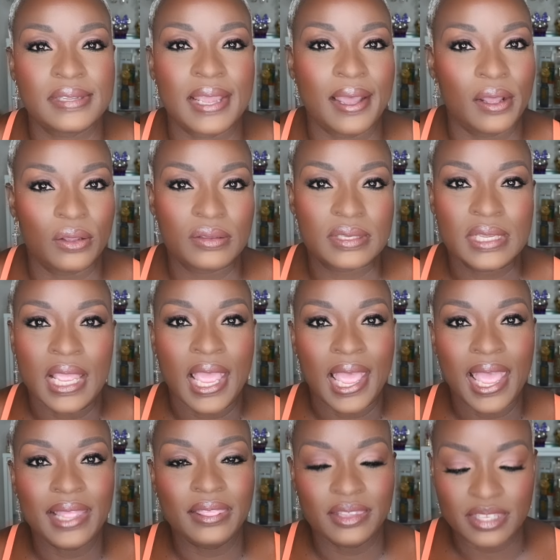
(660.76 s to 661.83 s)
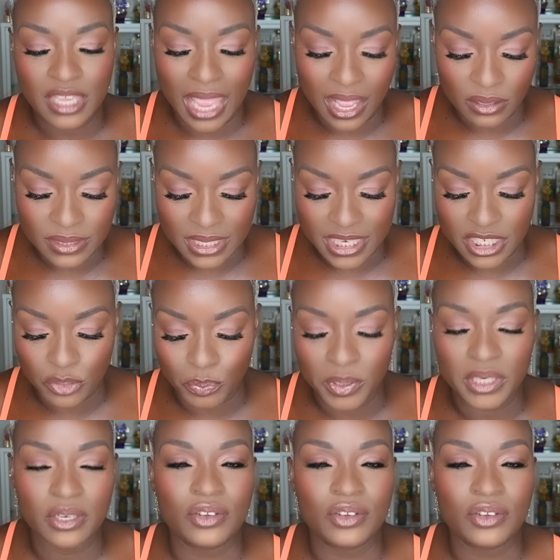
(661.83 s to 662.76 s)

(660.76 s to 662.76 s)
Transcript: house. And the house I speak